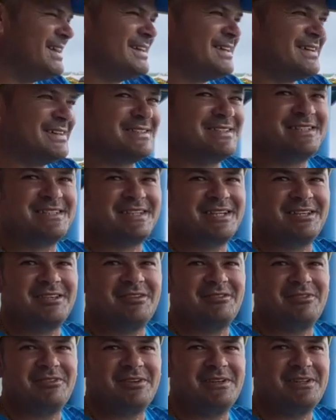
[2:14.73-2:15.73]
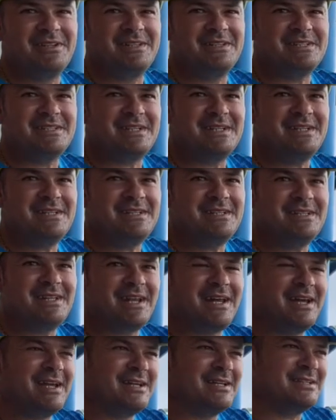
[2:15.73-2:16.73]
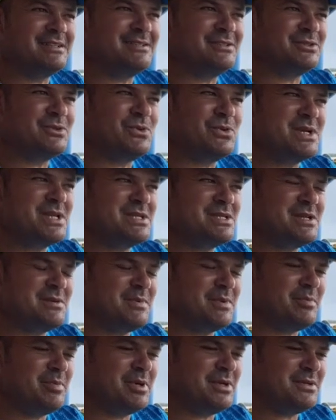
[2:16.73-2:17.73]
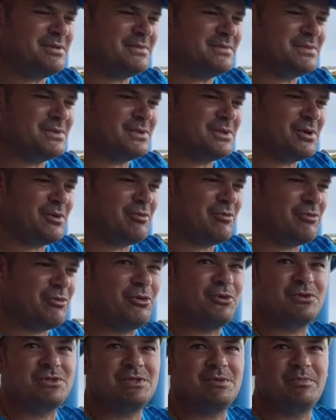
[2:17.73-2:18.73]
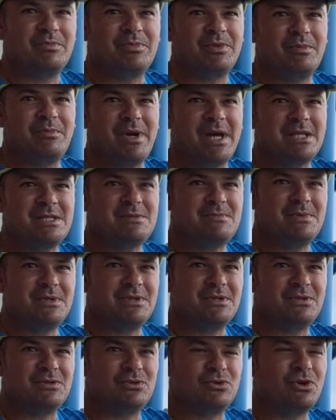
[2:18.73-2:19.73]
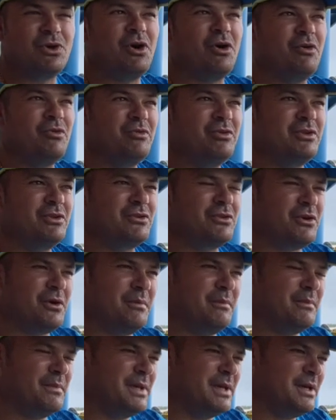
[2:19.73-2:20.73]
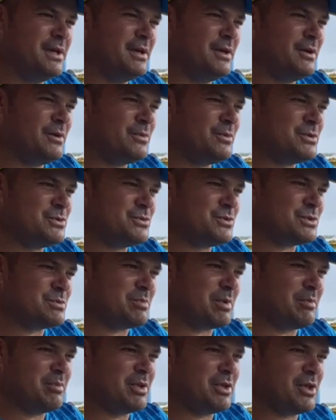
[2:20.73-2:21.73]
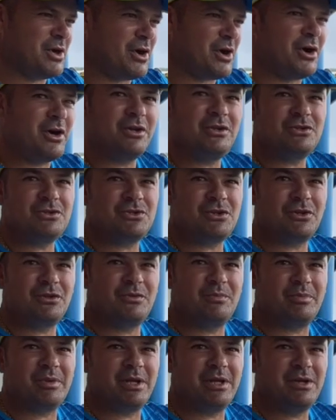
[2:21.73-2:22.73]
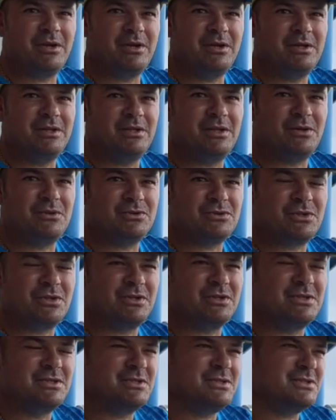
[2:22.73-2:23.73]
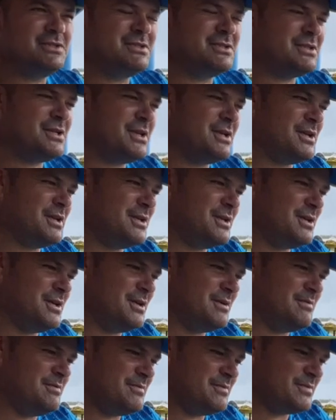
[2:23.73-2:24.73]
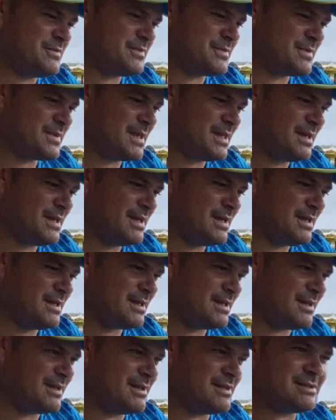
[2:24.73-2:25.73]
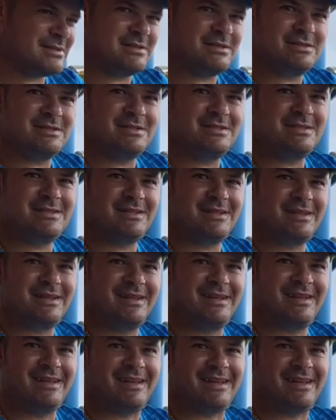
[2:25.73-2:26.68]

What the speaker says: I'll just get the fielders in, try and squeeze him a bit, you know, force the batsman to go over the top, which was probably the hardest shot to play in those conditions. And the rest is history.